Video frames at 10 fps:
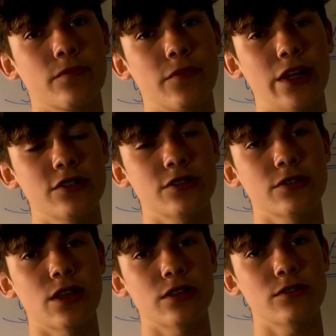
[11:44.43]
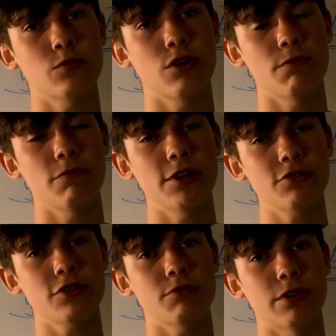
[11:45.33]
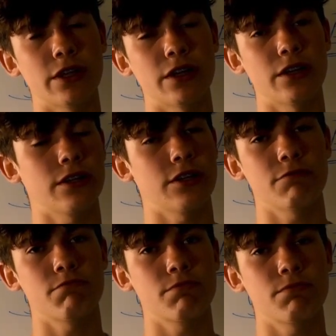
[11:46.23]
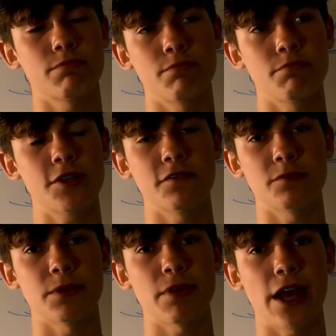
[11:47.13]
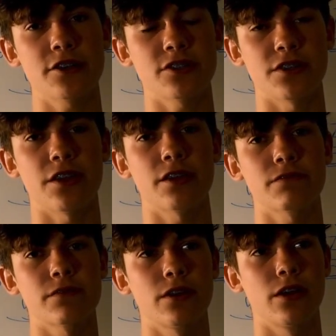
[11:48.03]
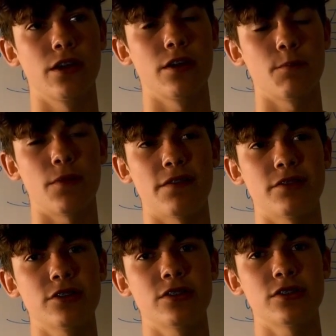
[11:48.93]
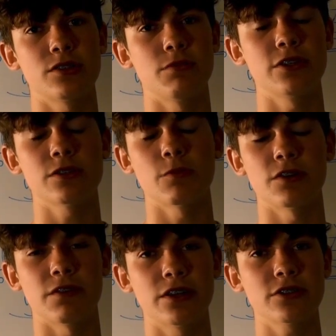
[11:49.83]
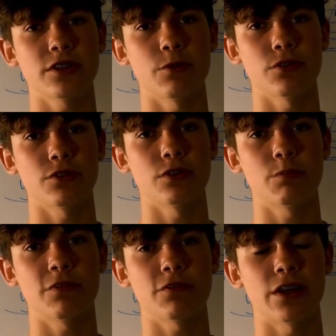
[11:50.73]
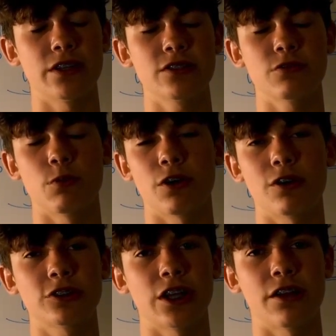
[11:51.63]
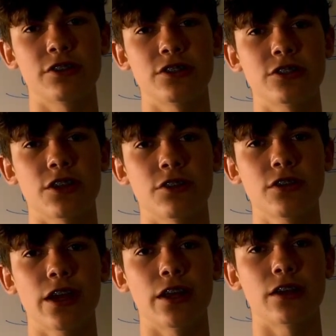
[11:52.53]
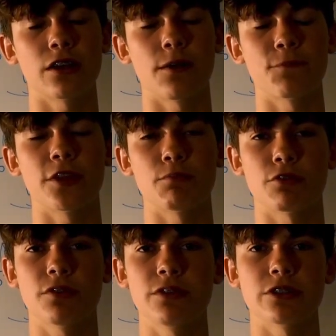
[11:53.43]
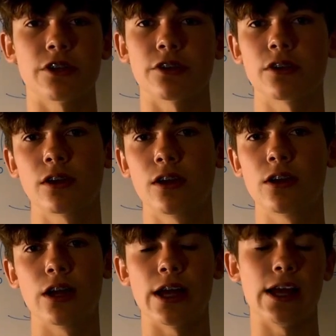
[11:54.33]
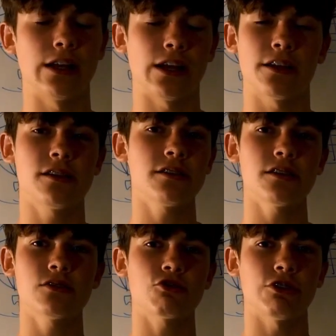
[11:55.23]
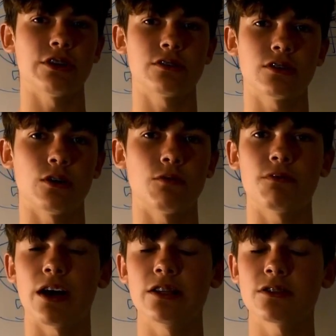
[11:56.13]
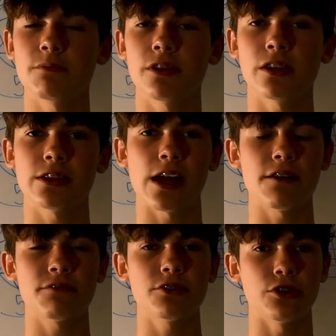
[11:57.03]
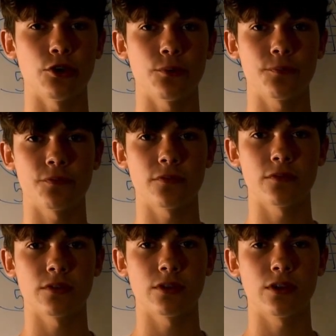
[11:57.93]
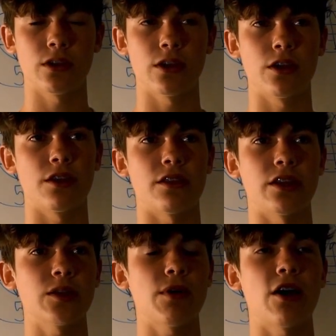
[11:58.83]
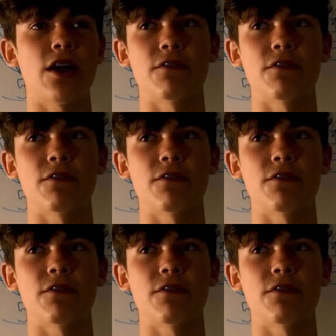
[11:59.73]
that's, that's what interests me, and it gives me a passion in life. My vision is to be someone eventually with a group of friends who all challenge each other and um, improve each other. And I think that's great, so find something like that for you. Think about